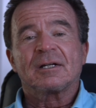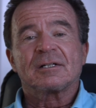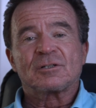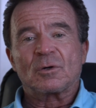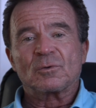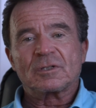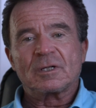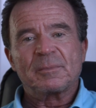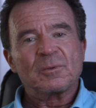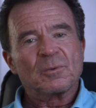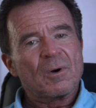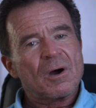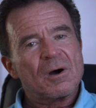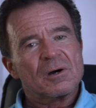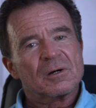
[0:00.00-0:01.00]
Don't get me
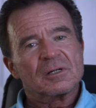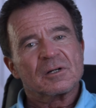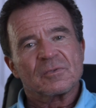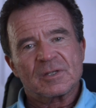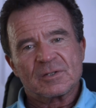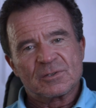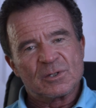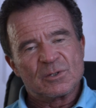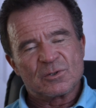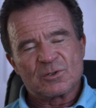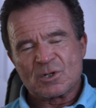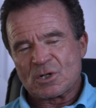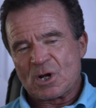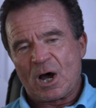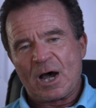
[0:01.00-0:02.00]
wrong, this is
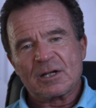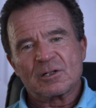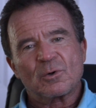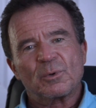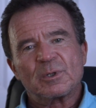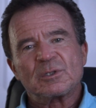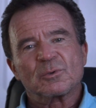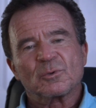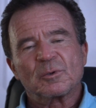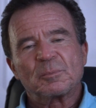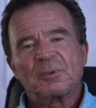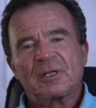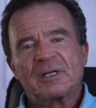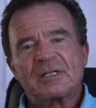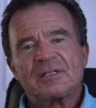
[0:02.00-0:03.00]
not going to
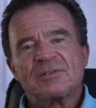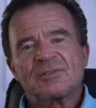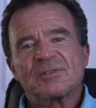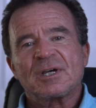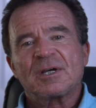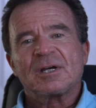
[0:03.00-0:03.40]
replace